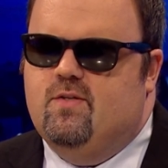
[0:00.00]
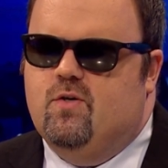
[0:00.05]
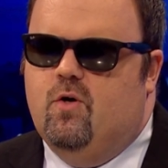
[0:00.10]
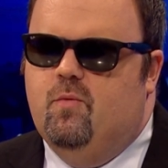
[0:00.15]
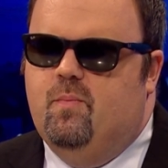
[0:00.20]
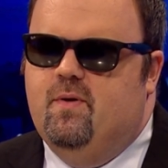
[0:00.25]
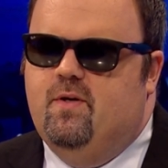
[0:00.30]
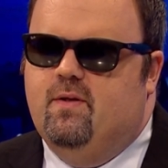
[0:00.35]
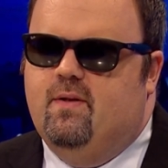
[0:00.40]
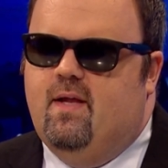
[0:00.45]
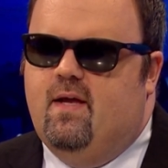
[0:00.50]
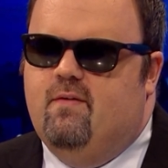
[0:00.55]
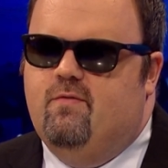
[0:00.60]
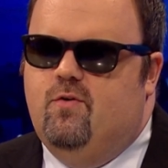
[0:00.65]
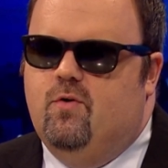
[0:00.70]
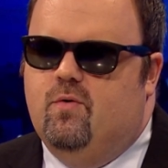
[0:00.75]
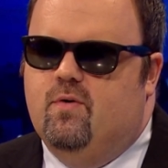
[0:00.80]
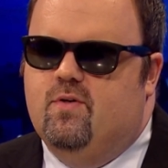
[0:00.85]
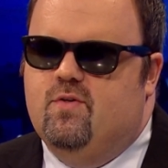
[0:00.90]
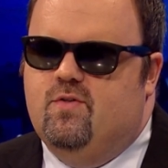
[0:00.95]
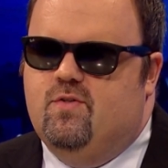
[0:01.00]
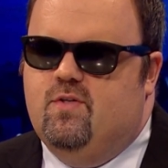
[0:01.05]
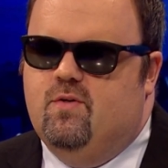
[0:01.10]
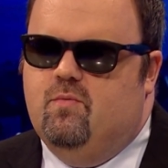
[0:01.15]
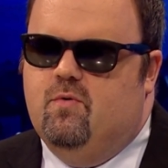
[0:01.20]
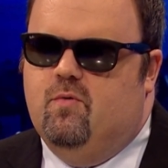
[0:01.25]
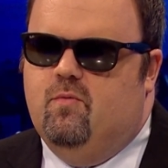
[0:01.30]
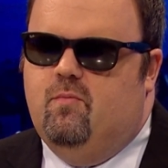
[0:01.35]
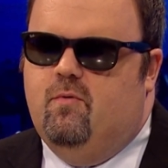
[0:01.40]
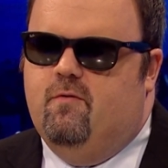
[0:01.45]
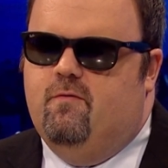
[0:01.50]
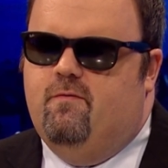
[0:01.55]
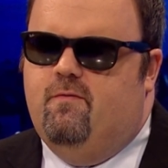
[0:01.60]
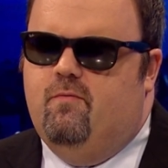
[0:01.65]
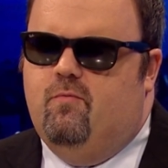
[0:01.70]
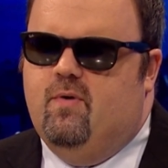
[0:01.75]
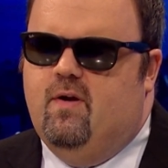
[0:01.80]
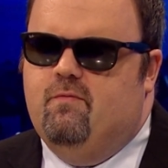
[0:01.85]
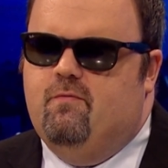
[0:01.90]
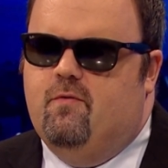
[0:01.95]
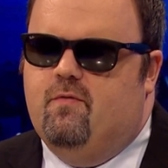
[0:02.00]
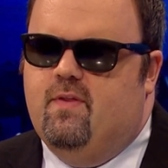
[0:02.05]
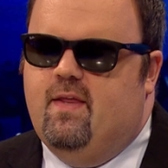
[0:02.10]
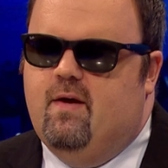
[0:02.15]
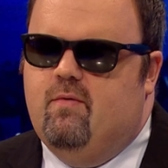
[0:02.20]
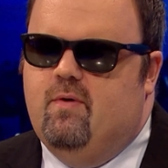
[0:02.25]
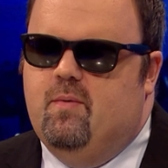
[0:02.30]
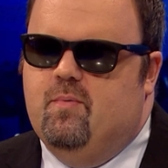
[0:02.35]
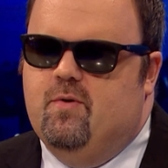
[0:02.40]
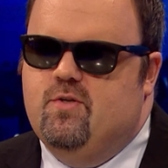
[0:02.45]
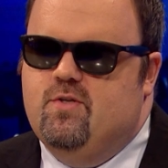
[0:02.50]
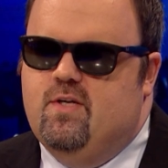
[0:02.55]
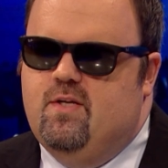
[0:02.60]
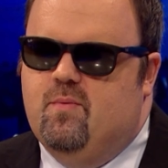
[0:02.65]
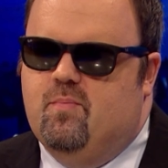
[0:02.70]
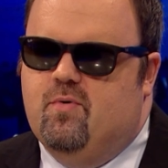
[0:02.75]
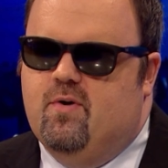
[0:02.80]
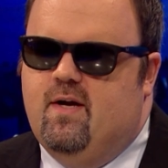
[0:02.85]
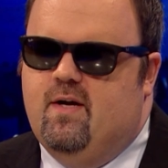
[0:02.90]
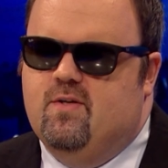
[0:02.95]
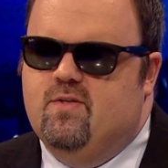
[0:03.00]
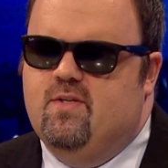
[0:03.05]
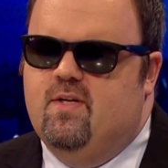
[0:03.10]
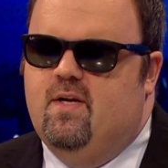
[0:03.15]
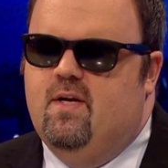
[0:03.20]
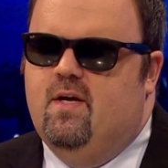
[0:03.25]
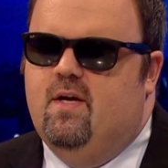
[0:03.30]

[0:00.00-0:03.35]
opened a lot of doors, and so we're grateful for that. We appreciate your prayers.